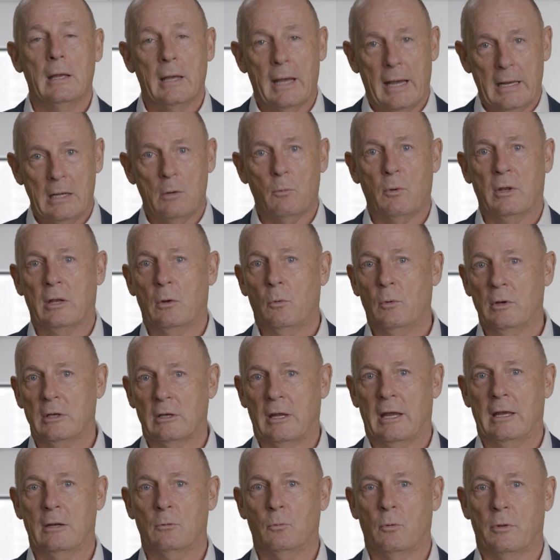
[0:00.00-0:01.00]
Anyway, they went
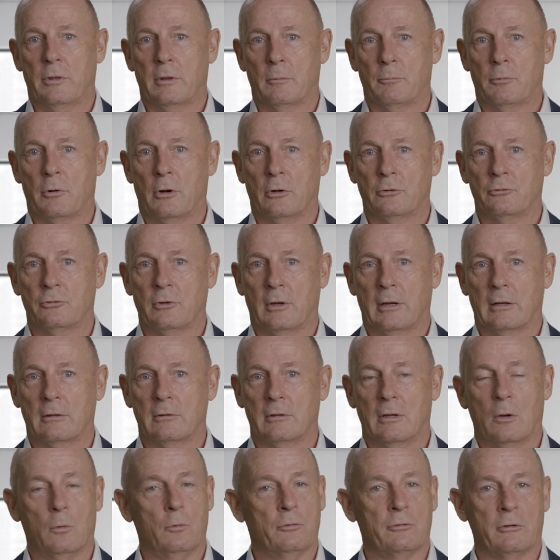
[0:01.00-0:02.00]
ahead with the
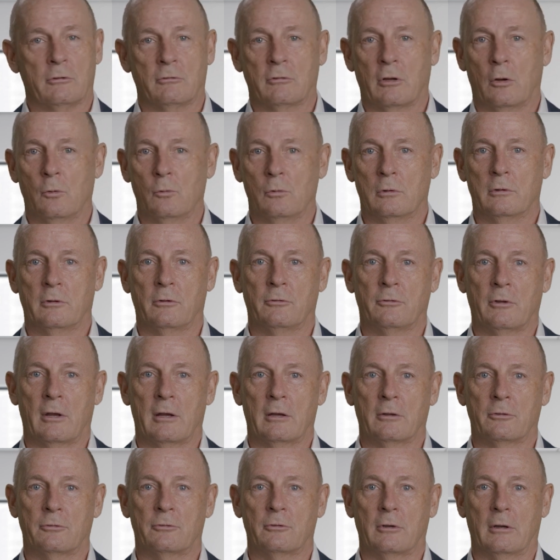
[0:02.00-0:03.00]
project. It was a total
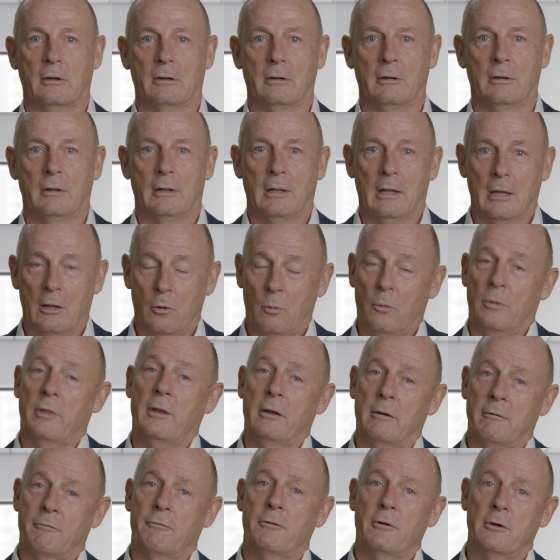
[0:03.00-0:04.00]
disaster.
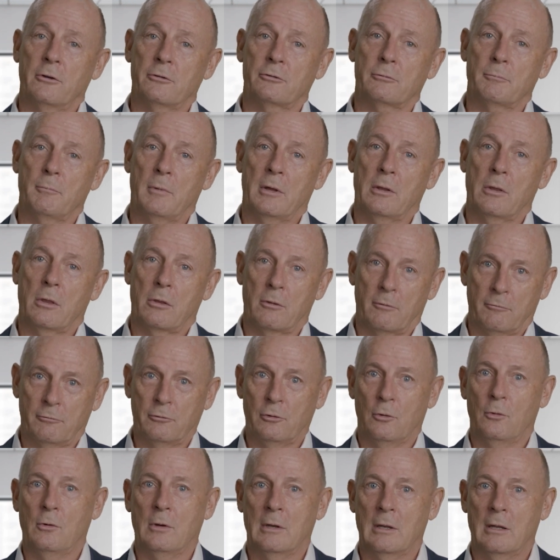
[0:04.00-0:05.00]
Within the first month of
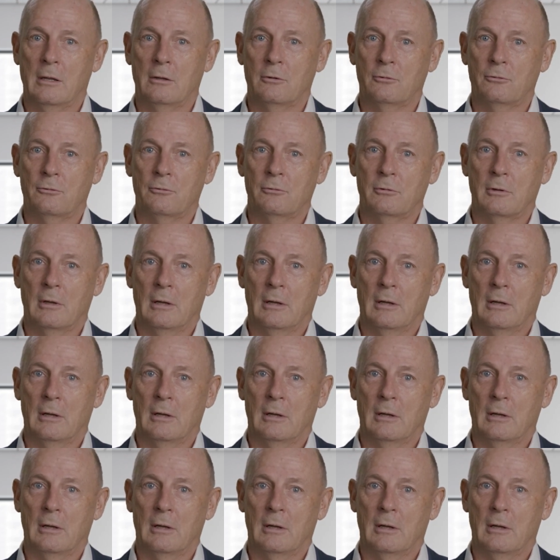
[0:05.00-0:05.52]
doing this,